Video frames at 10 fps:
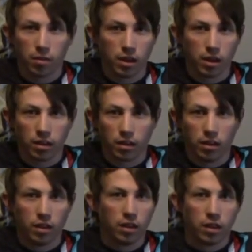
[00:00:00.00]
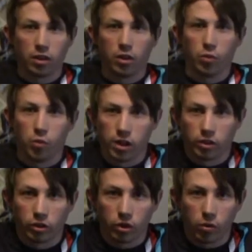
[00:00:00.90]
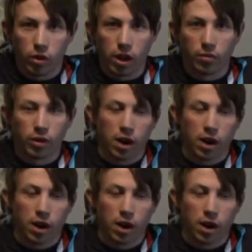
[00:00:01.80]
getting their wish or whatever.